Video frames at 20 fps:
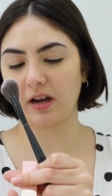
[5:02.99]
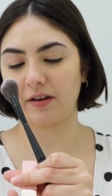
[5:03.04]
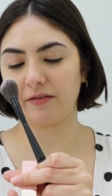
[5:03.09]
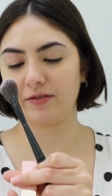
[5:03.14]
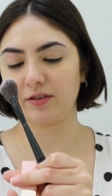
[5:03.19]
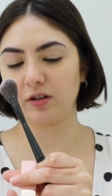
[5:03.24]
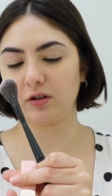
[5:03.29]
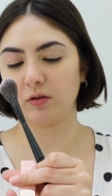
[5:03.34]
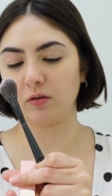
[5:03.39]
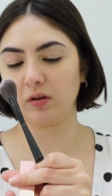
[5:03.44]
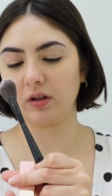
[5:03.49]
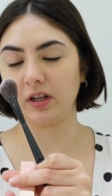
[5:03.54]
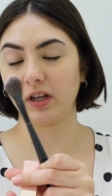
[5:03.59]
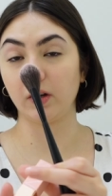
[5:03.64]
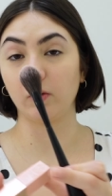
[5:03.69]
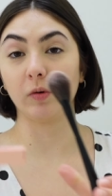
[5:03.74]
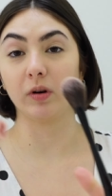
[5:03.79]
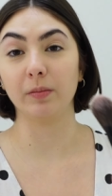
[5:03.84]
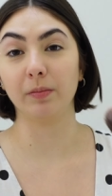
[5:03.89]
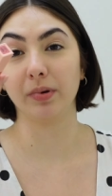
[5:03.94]
Afterglow
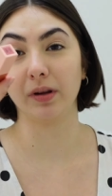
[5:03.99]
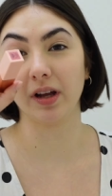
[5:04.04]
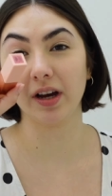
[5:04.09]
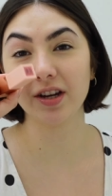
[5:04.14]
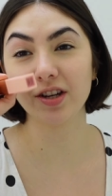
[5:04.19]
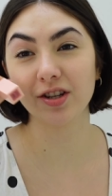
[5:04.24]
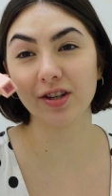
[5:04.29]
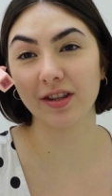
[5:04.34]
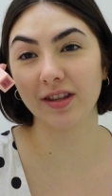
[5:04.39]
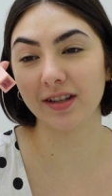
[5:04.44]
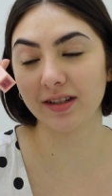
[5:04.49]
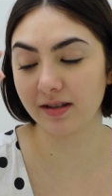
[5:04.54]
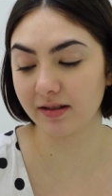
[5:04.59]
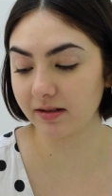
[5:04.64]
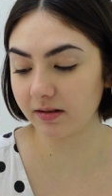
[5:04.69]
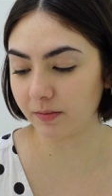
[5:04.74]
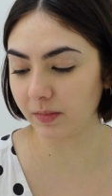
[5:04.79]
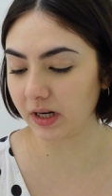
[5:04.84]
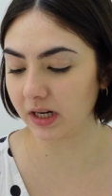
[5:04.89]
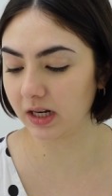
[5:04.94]
Liquid Blush. This
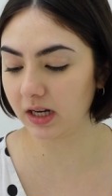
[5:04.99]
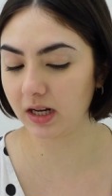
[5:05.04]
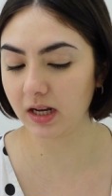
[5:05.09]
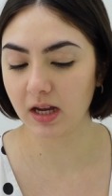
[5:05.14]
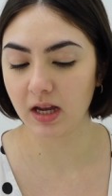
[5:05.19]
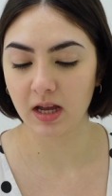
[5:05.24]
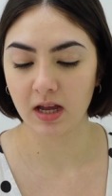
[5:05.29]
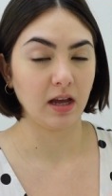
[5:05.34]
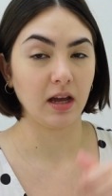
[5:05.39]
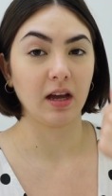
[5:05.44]
is a mini.